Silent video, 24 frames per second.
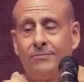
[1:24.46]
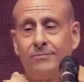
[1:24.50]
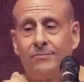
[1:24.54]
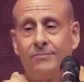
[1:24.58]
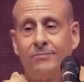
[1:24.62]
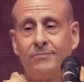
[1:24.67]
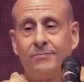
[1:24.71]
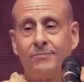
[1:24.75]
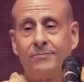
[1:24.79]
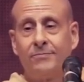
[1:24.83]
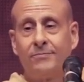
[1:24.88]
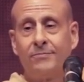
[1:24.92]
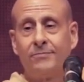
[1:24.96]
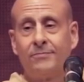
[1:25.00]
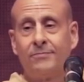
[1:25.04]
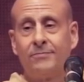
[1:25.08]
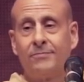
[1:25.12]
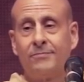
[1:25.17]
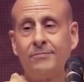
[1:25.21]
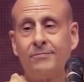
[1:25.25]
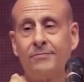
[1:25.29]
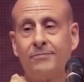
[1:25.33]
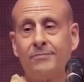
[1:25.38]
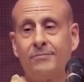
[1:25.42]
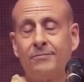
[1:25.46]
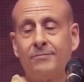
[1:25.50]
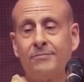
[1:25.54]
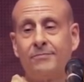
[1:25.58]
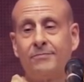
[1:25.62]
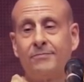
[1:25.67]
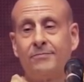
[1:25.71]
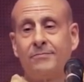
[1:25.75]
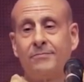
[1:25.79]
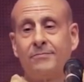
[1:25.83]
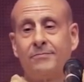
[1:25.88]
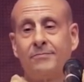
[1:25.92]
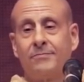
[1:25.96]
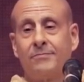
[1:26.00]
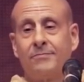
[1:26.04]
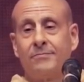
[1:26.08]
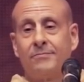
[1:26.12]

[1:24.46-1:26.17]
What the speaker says: (silence)